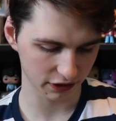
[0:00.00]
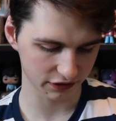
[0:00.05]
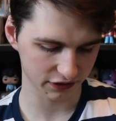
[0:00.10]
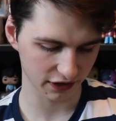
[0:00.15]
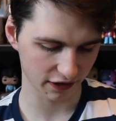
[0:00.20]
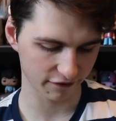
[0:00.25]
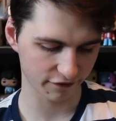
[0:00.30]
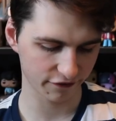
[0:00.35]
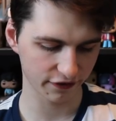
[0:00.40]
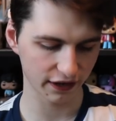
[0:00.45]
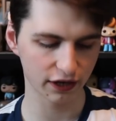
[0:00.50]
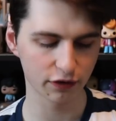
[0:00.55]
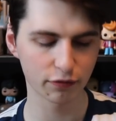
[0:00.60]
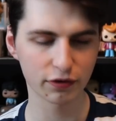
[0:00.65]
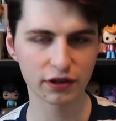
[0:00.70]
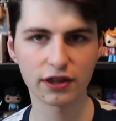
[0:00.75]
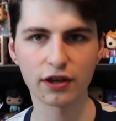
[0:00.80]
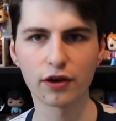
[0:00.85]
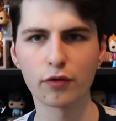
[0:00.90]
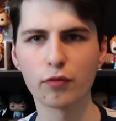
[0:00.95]
It's got Finn
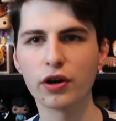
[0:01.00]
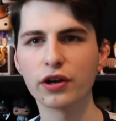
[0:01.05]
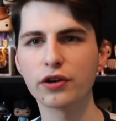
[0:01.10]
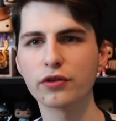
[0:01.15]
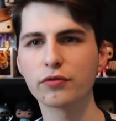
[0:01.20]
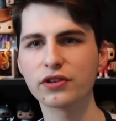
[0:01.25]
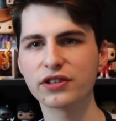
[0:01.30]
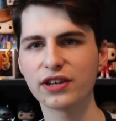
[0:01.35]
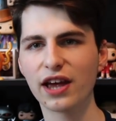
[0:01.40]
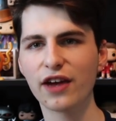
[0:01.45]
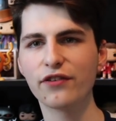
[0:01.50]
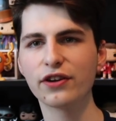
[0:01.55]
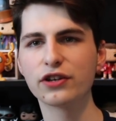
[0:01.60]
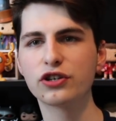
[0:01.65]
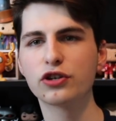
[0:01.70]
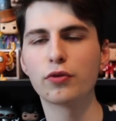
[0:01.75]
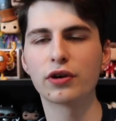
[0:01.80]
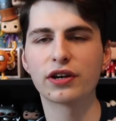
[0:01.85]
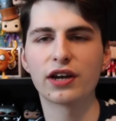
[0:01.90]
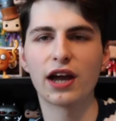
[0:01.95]
with the one, what's
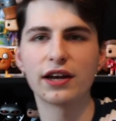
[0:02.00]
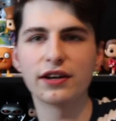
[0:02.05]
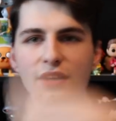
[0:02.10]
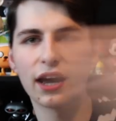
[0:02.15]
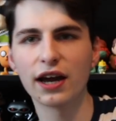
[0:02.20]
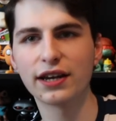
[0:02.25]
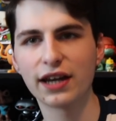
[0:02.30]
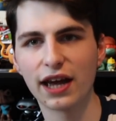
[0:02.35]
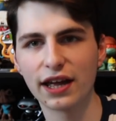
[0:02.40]
FN2199,